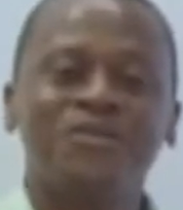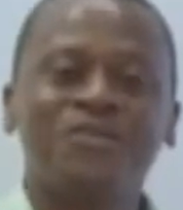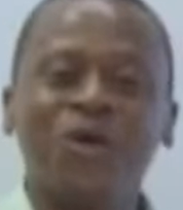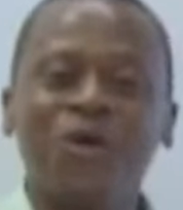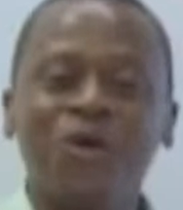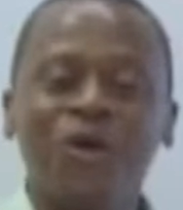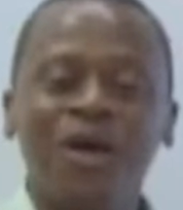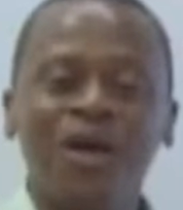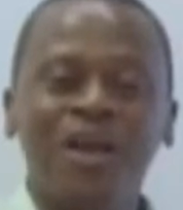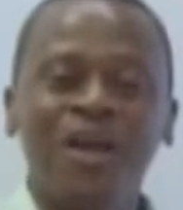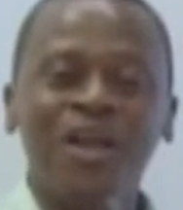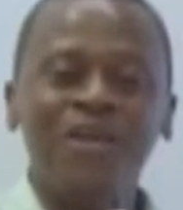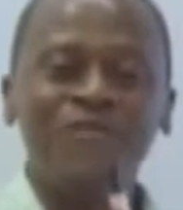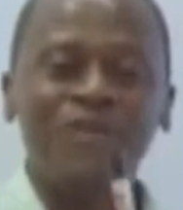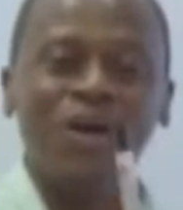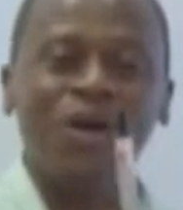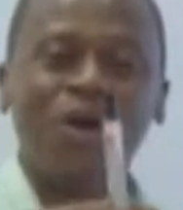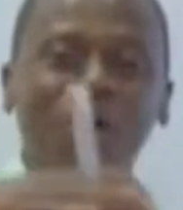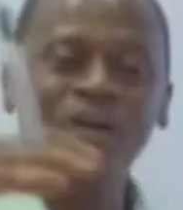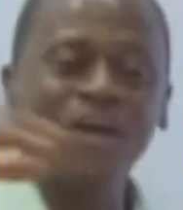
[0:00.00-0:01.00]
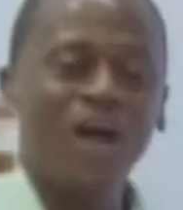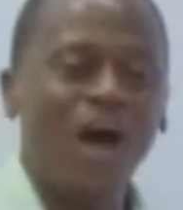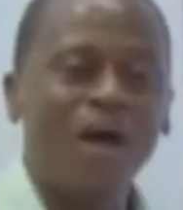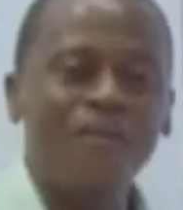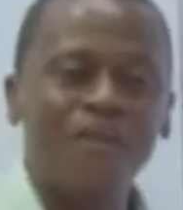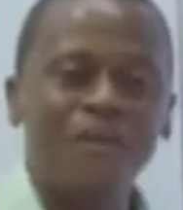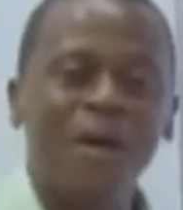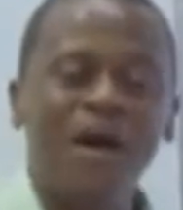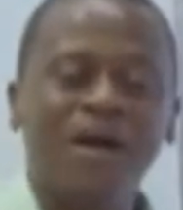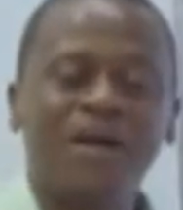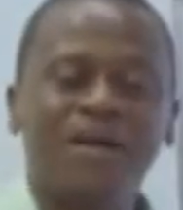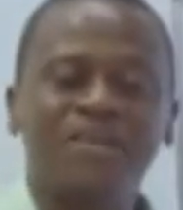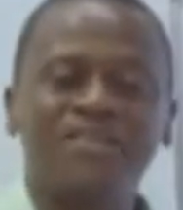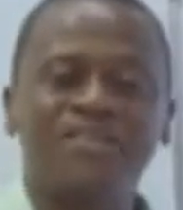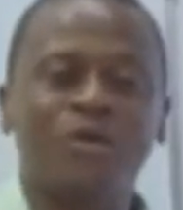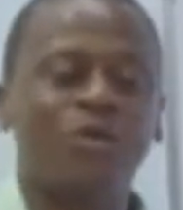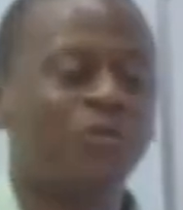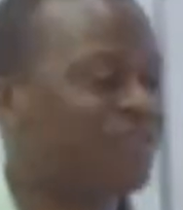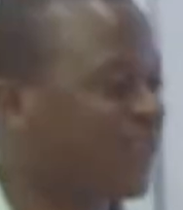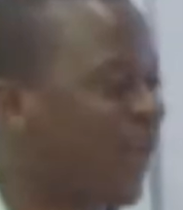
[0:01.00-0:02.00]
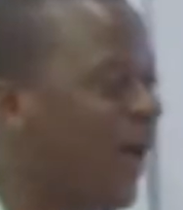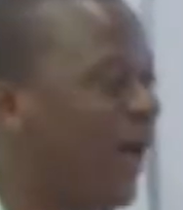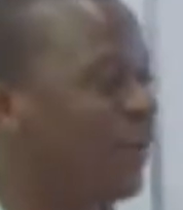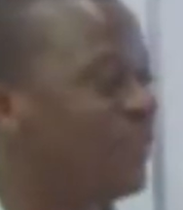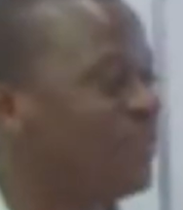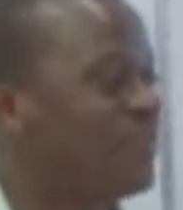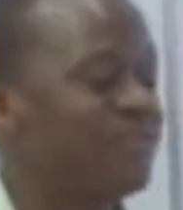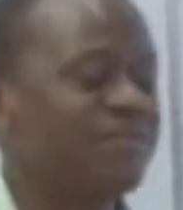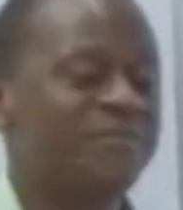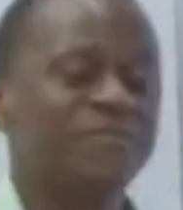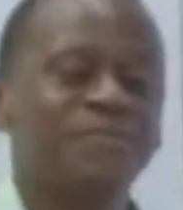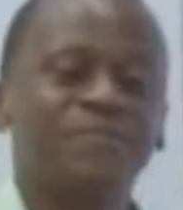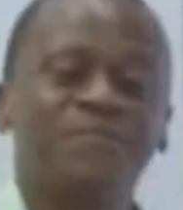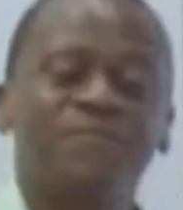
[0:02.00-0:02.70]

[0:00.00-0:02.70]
So leave alone other markers of styles.